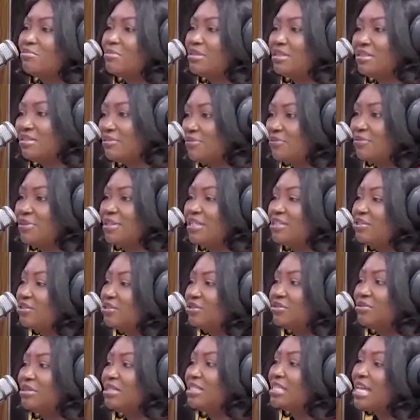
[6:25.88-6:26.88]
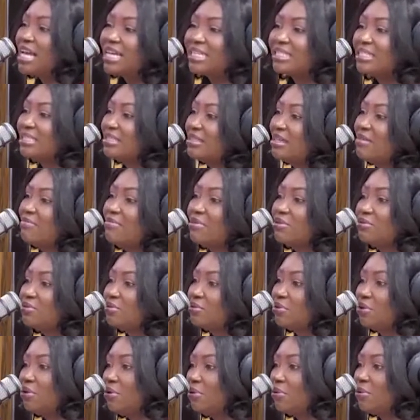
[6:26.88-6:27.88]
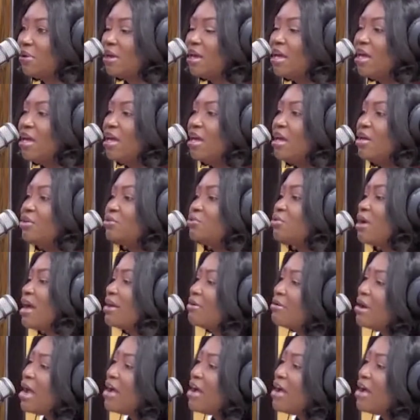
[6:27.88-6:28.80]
going to be different. He's going to do exactly the same thing to you. So I